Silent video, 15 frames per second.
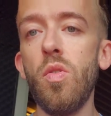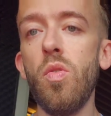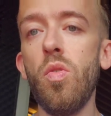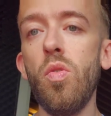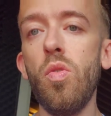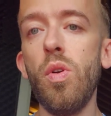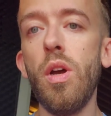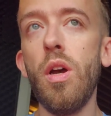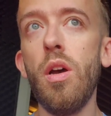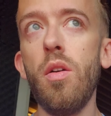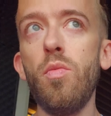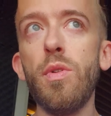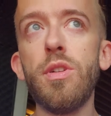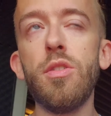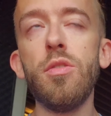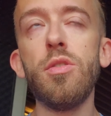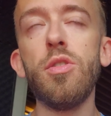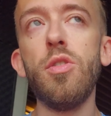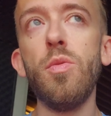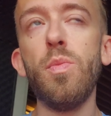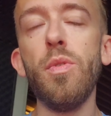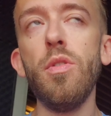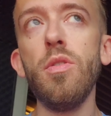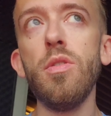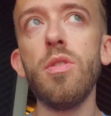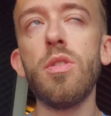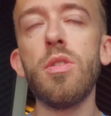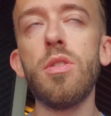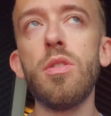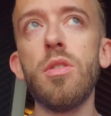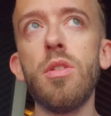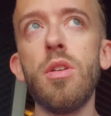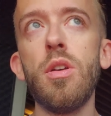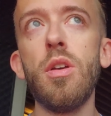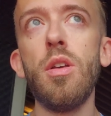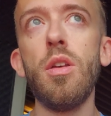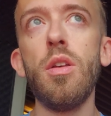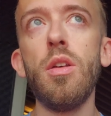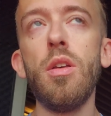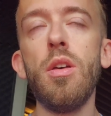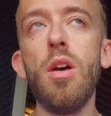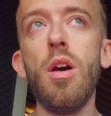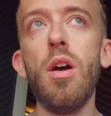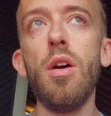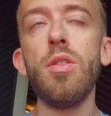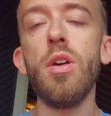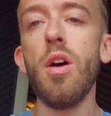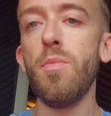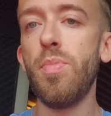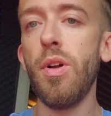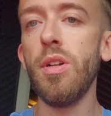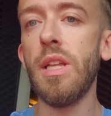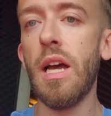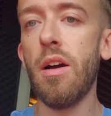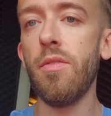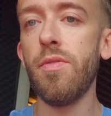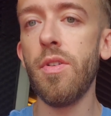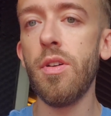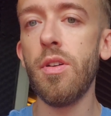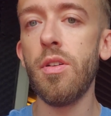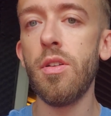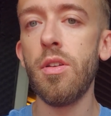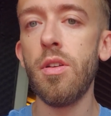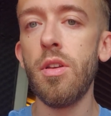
or Richard Cooper's The Unplugged Alpha.